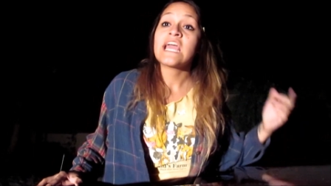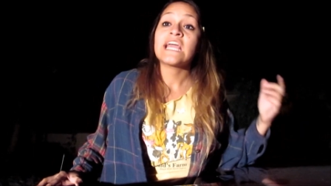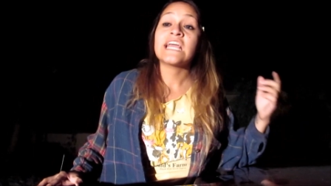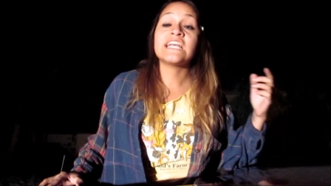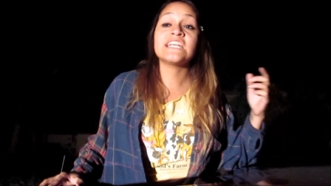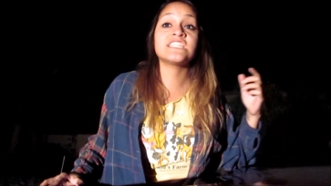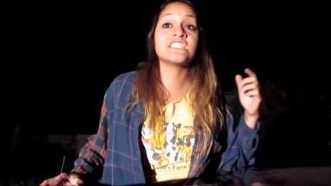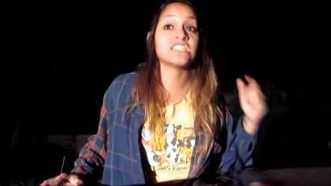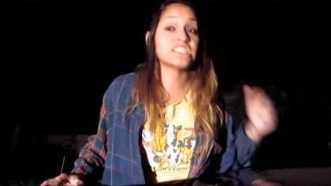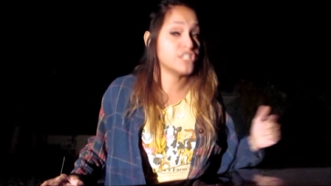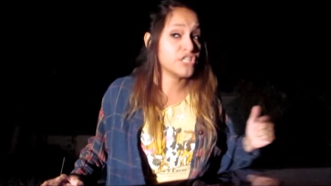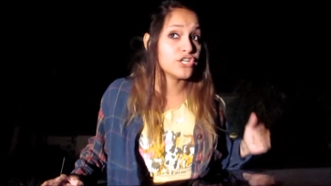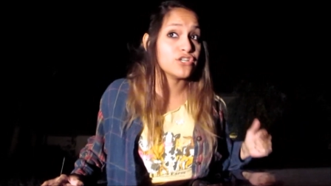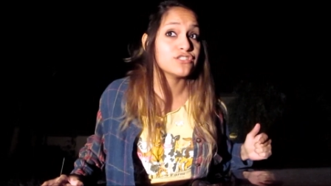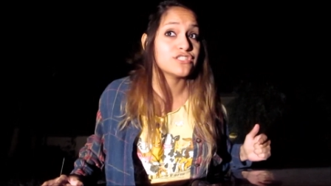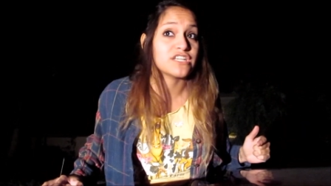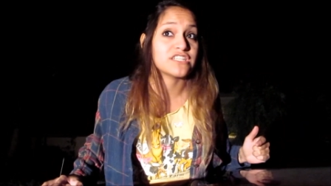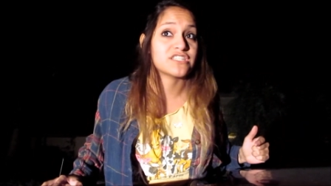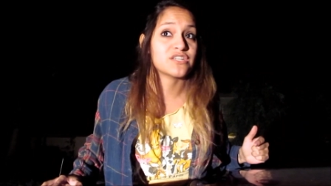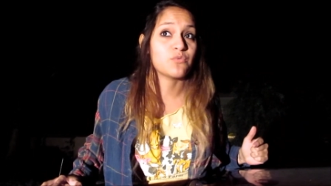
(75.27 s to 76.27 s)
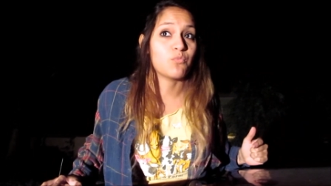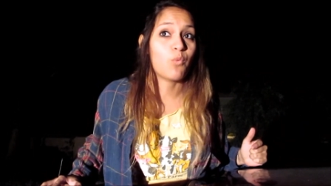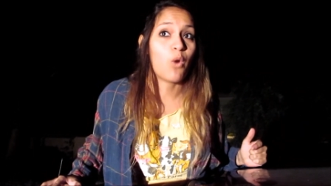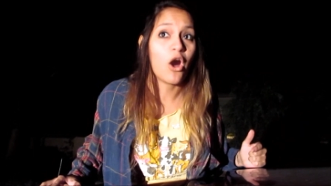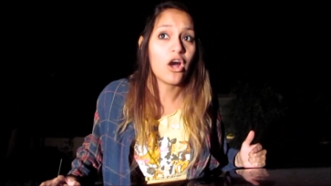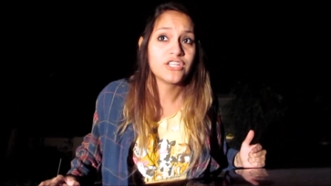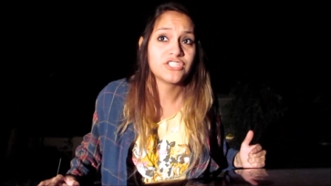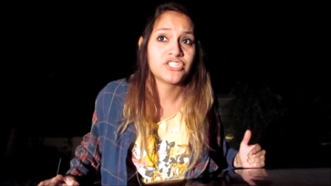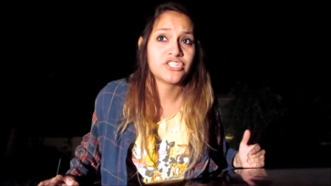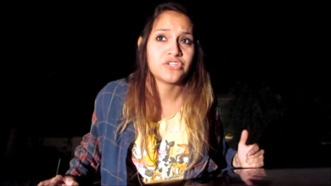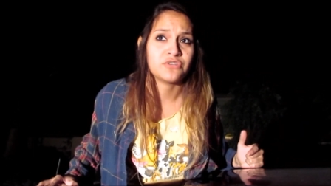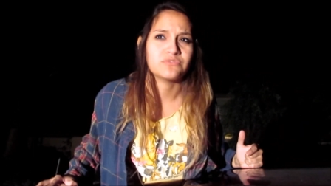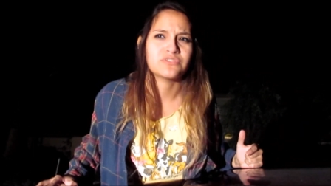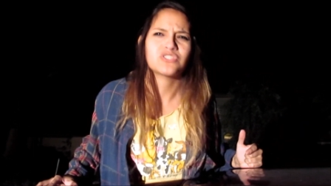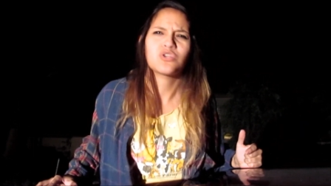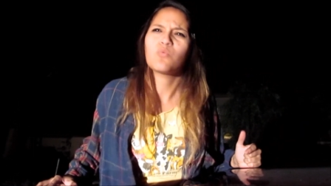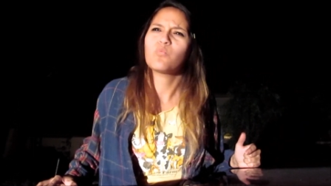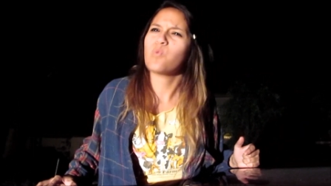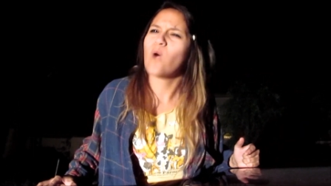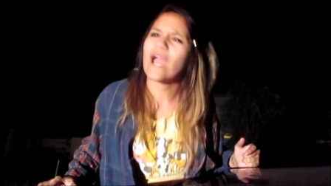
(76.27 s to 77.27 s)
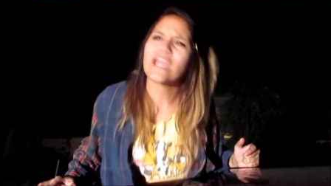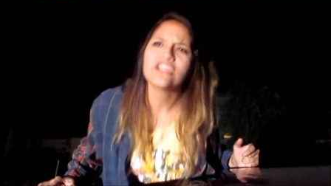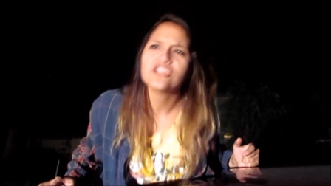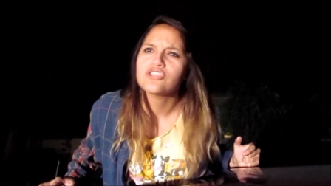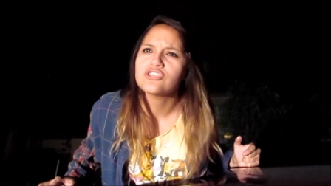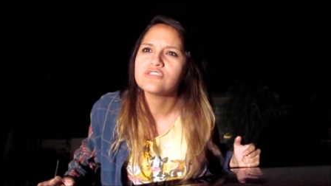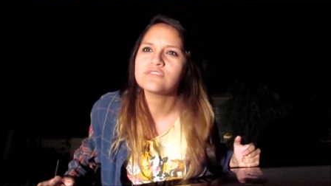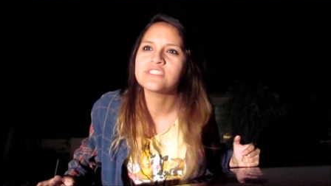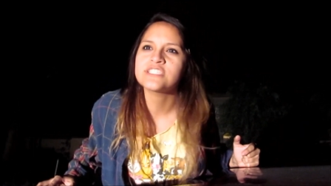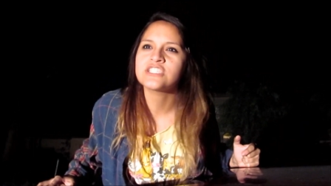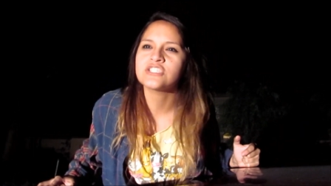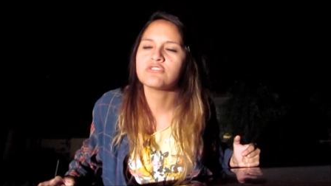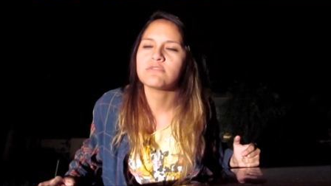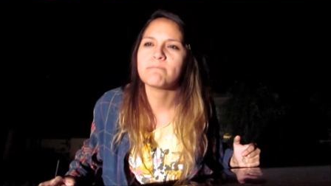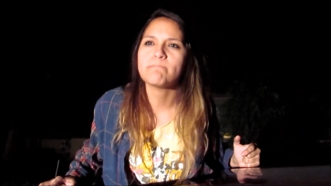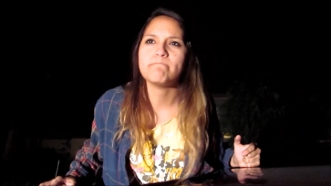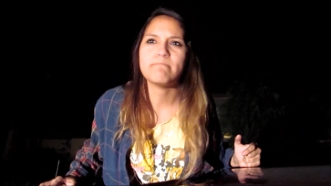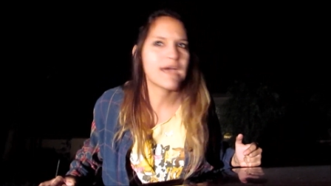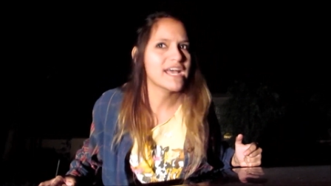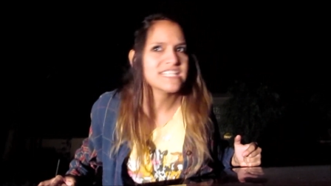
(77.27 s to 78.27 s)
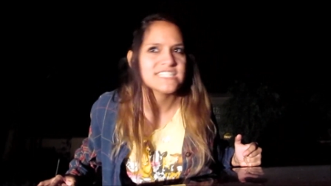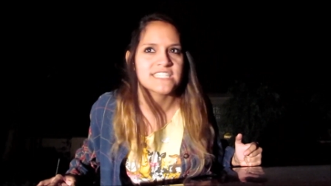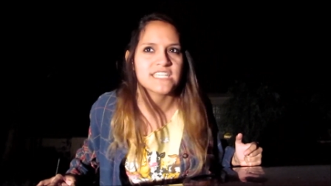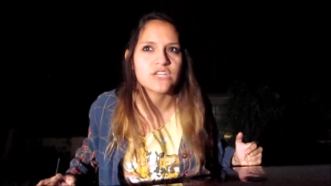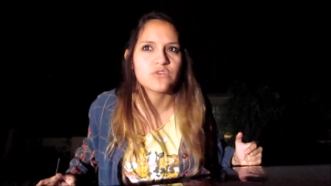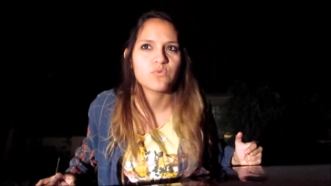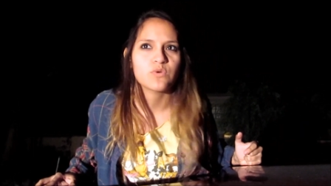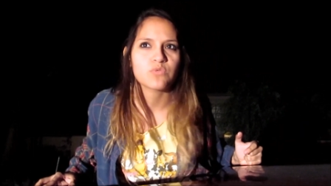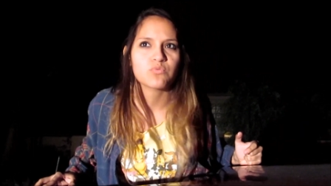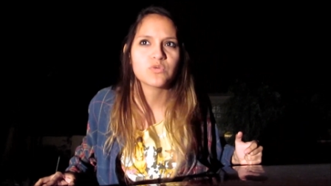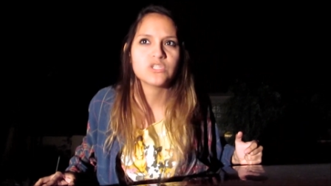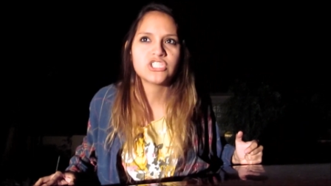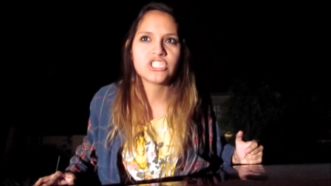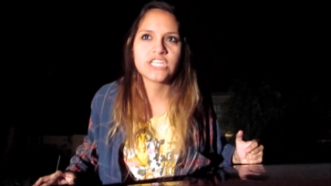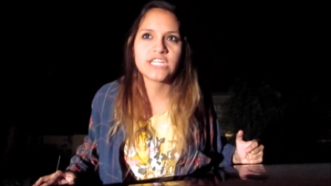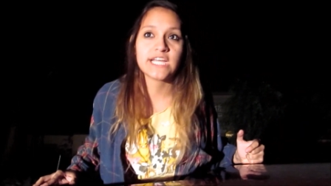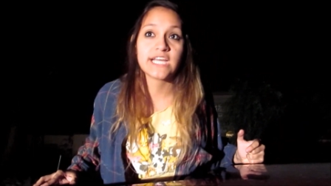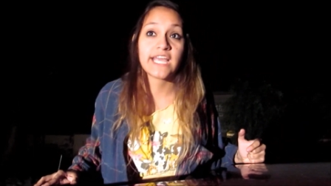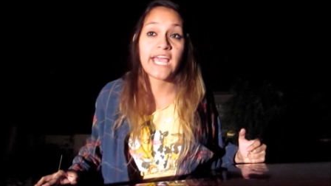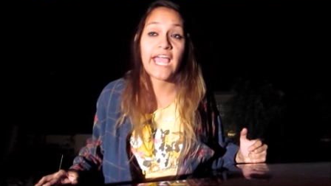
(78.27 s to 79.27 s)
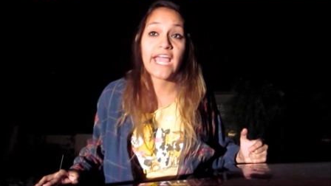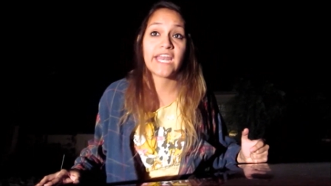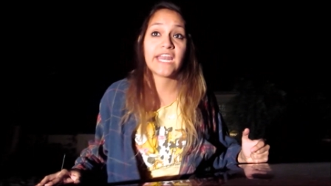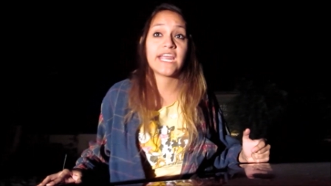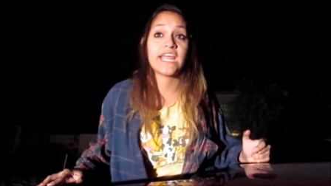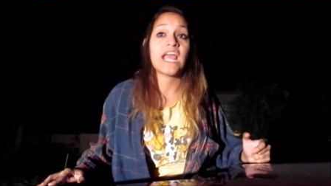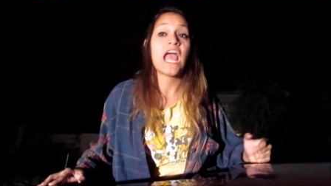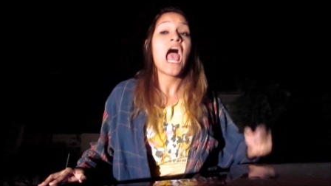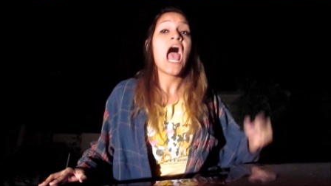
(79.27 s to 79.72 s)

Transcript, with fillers: He still doesn't want you. So why are you still messing with Regina, Cady?